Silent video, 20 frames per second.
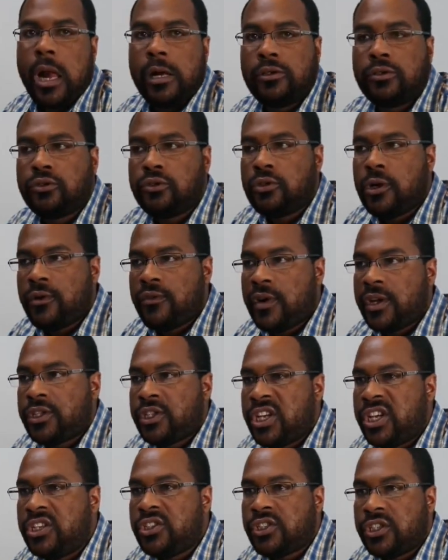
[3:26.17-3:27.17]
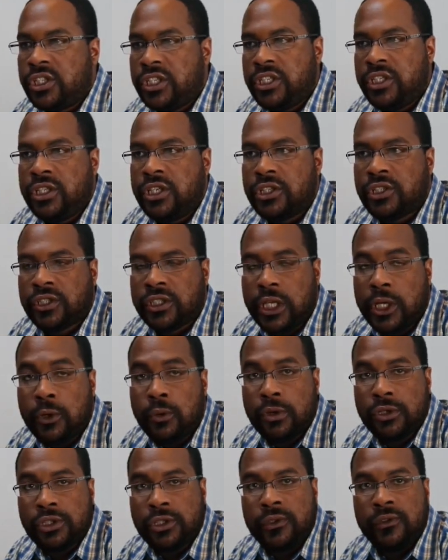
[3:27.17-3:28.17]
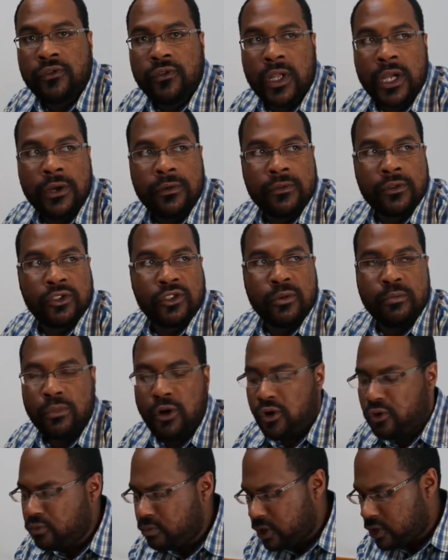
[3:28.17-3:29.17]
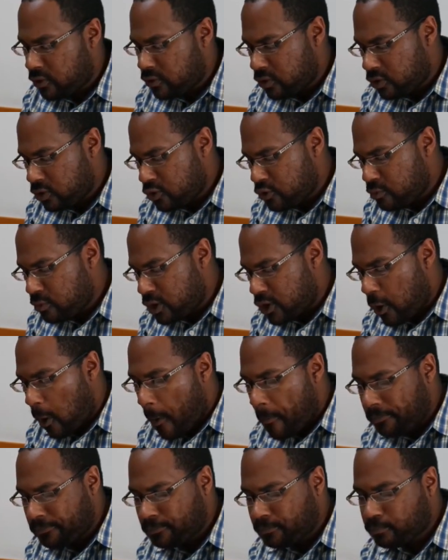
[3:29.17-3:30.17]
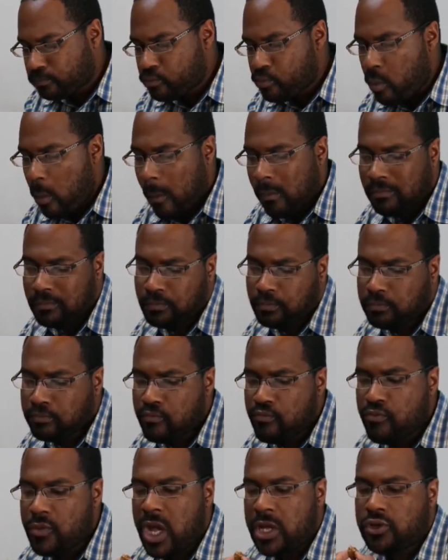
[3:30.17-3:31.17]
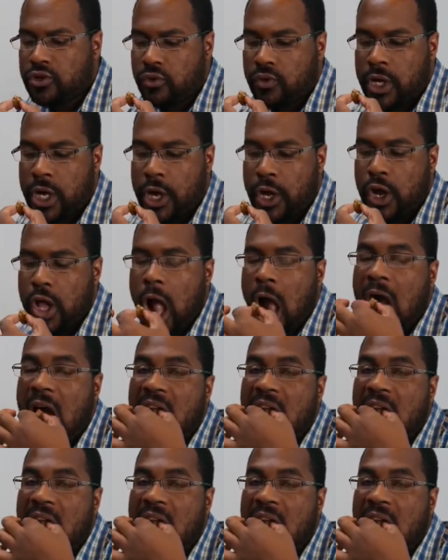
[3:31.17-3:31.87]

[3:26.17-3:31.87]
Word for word: I don't know if I taste any distinguishing flavors of bone marrow though, but that's okay.